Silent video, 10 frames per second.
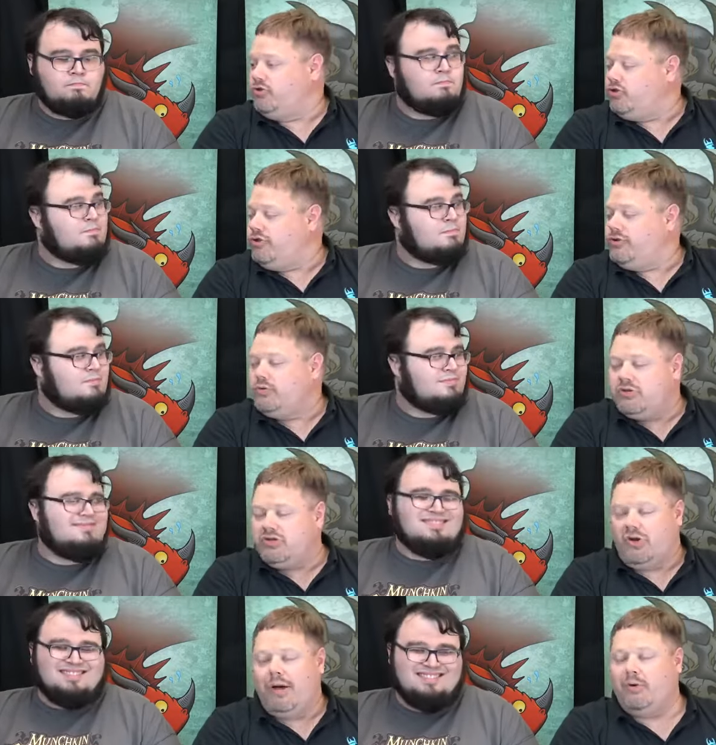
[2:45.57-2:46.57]
Speaker 1: choose,
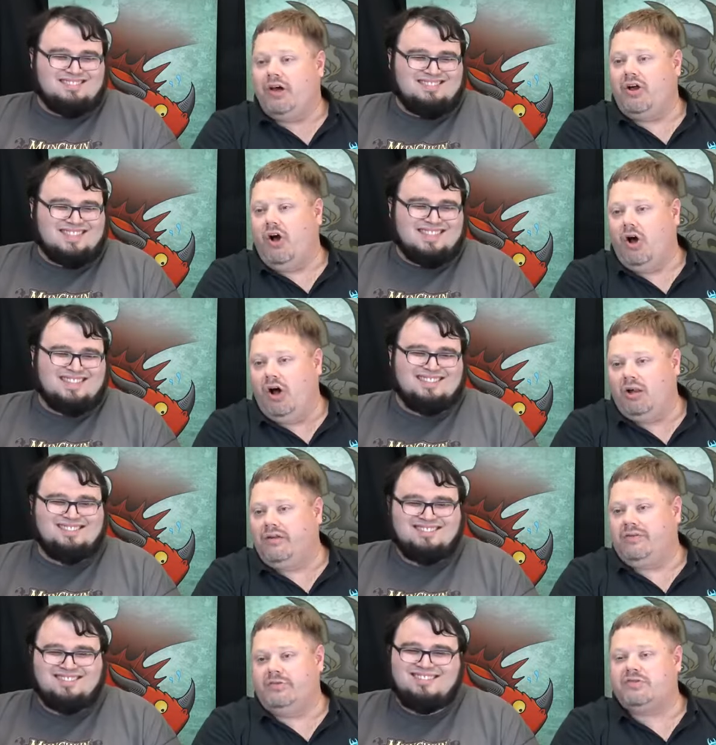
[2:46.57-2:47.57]
so I brought all
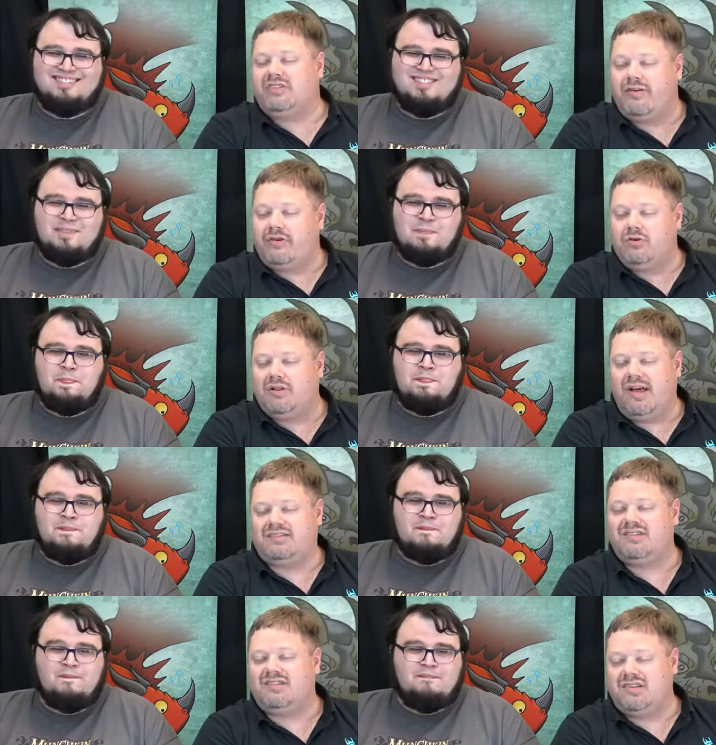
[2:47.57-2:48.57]
of them. There's seven new
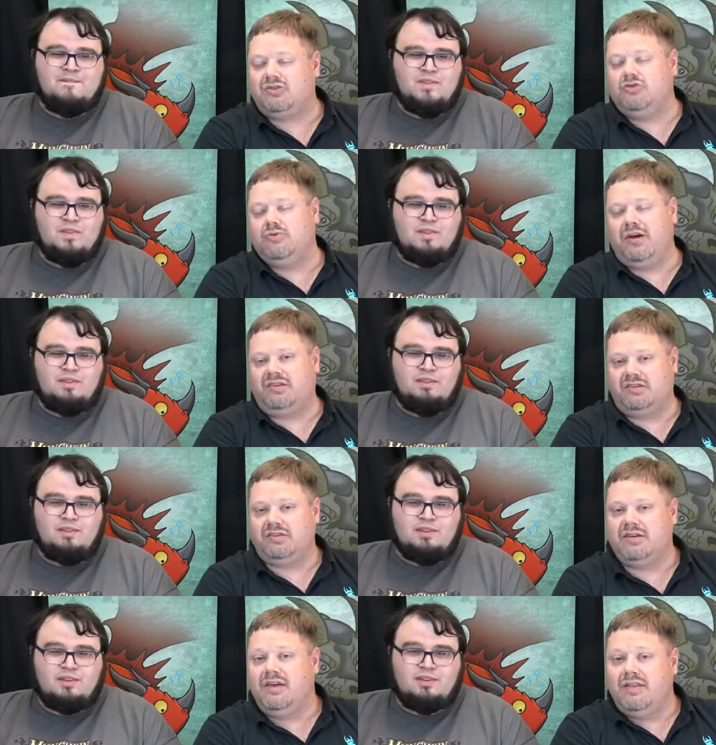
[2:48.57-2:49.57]
classes, six new
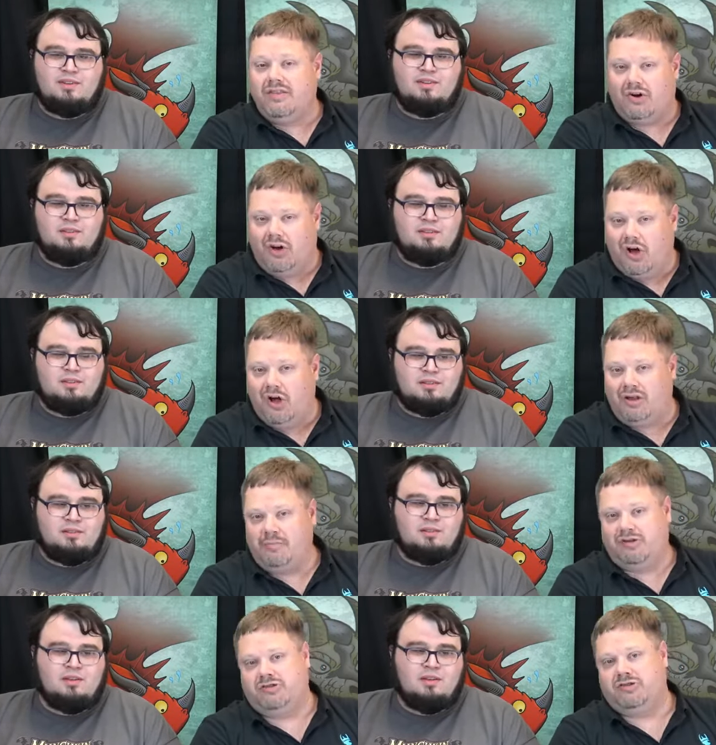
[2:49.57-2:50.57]
races. They're all in
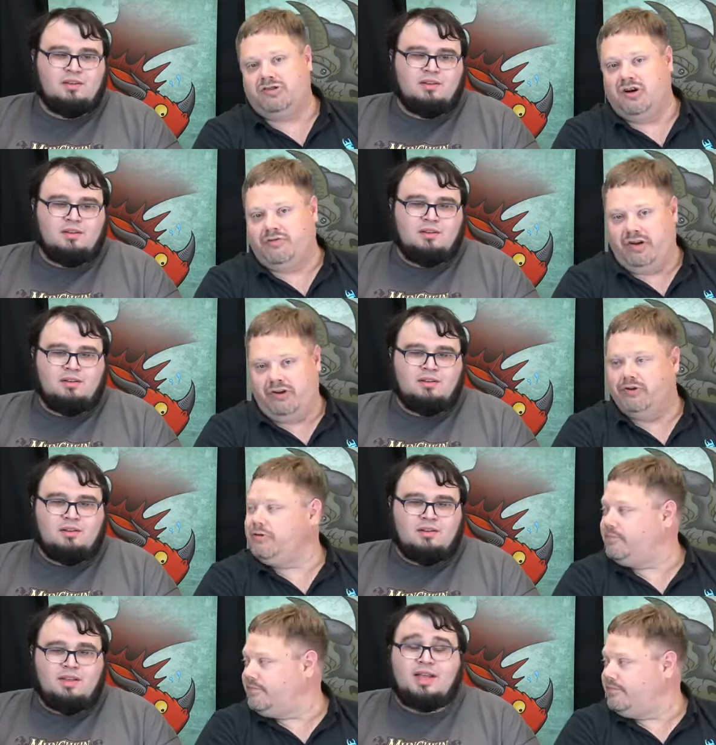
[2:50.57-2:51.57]
Munchkin Starfinder.
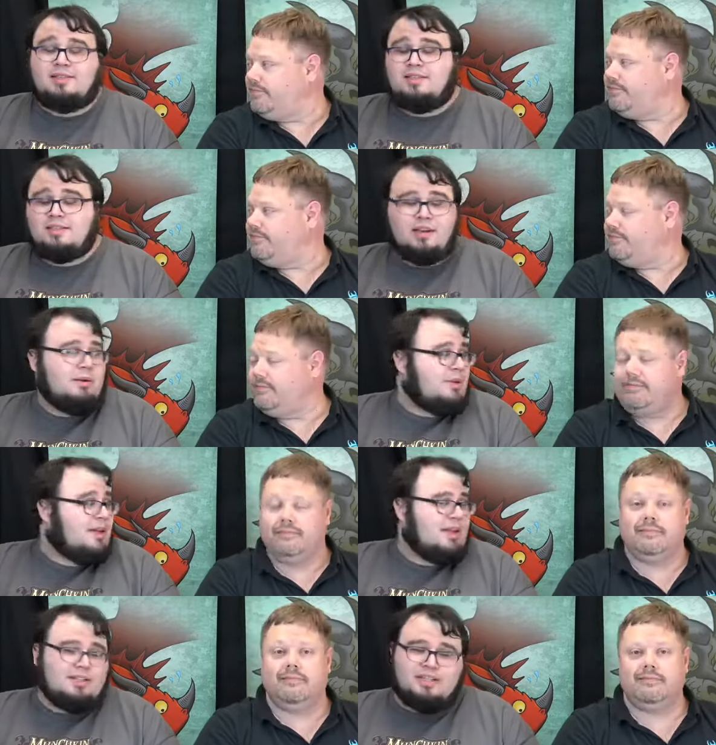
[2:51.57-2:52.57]
Speaker 2: Yes, it's gonna
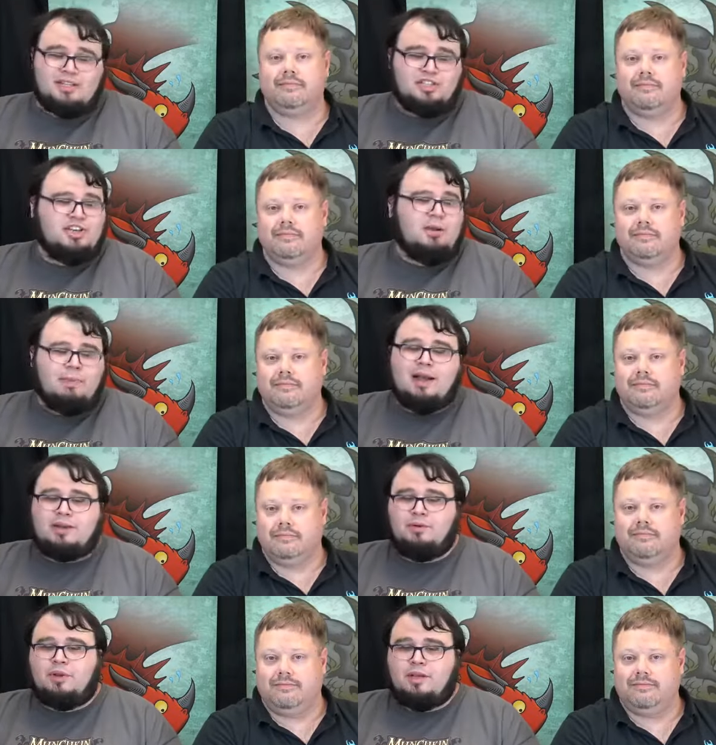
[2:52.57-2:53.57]
it's it's jam packed.
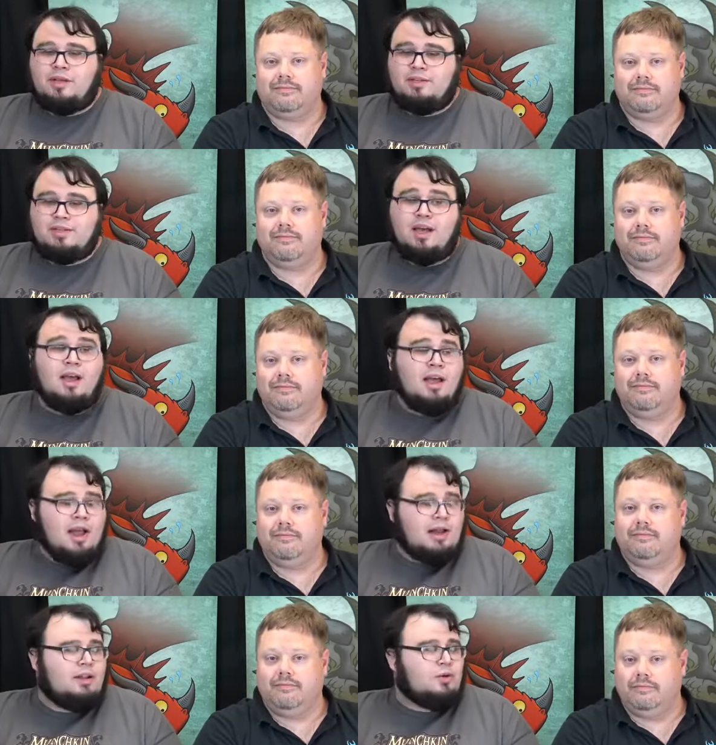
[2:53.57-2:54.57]
It really is. Uh,
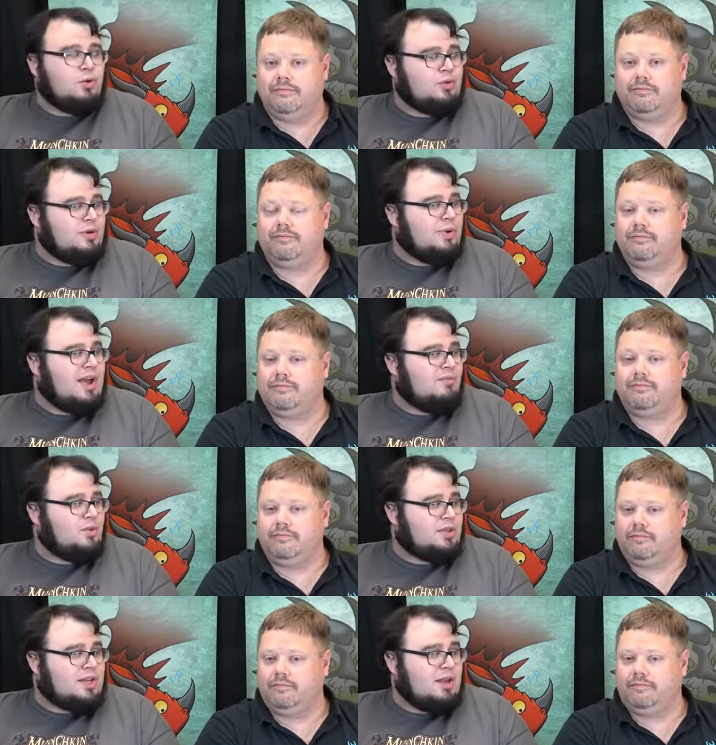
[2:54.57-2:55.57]
another cool thing we have
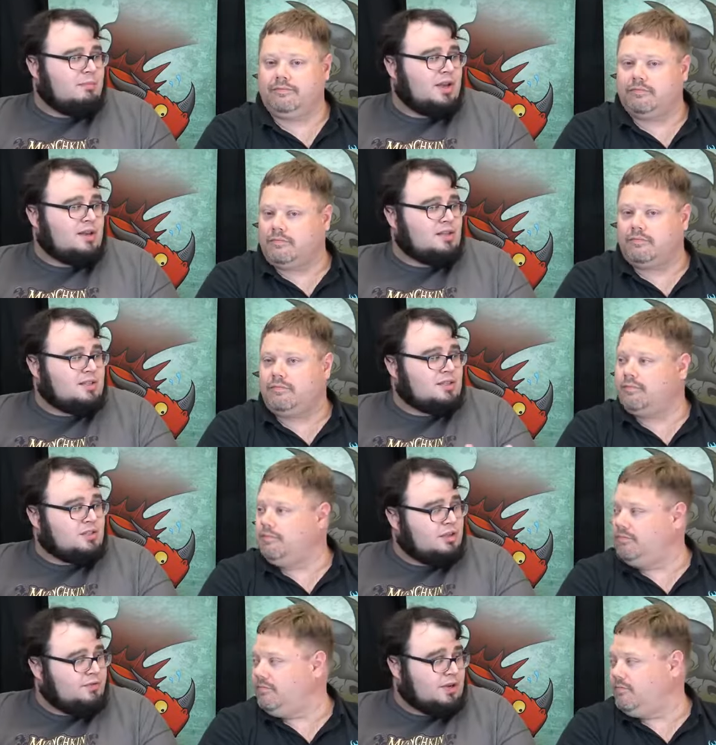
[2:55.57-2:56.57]
with the campaign is the
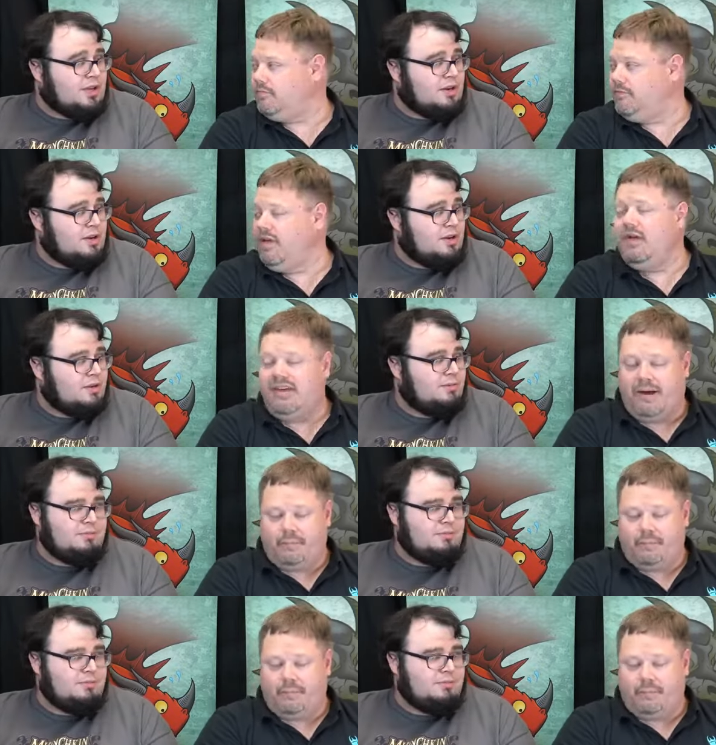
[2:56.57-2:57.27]
certificate. Yeah,